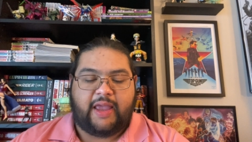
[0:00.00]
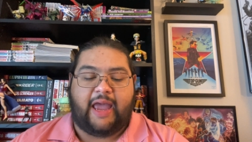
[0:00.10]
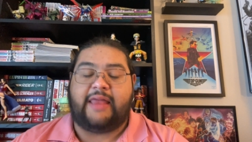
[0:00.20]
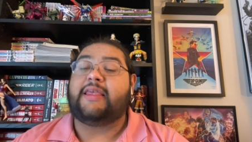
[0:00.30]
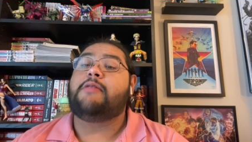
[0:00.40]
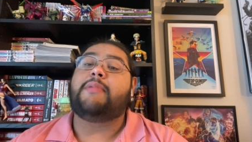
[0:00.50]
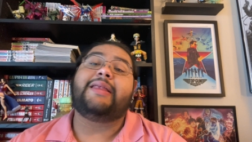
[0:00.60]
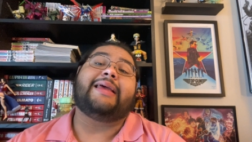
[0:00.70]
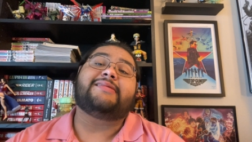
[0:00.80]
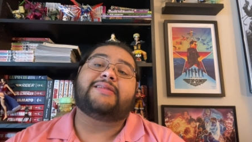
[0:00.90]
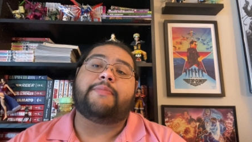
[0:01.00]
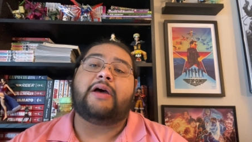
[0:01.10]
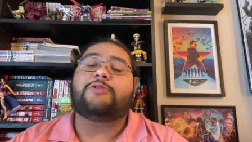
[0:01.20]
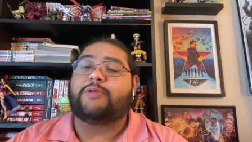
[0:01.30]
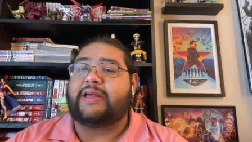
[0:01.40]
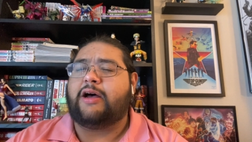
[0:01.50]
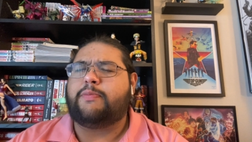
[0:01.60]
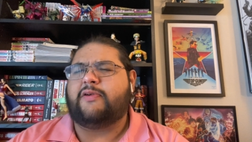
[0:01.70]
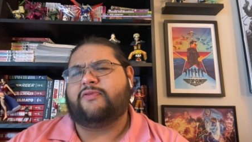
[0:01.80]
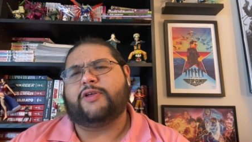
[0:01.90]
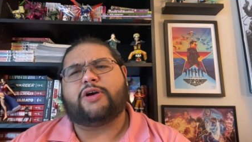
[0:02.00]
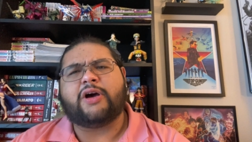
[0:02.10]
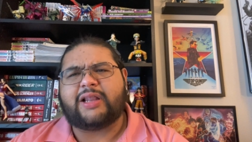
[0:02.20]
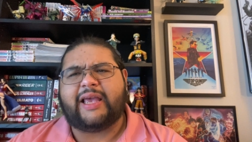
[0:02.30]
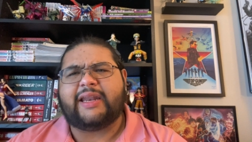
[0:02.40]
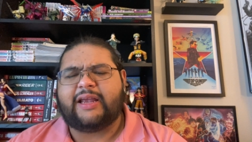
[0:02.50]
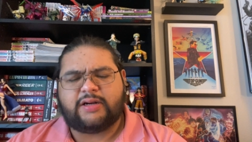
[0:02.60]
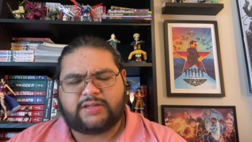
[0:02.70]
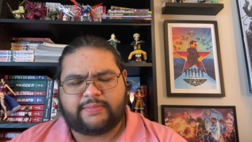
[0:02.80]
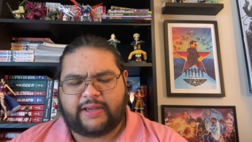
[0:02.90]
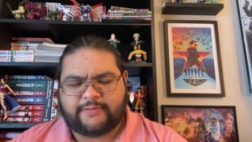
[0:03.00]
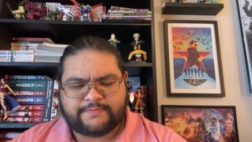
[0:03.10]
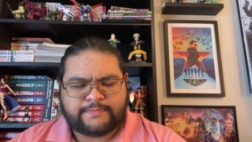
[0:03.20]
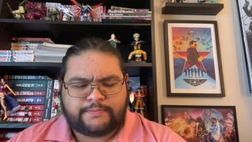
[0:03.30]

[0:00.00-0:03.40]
and then Min gets them out with the help of the cook lady or something,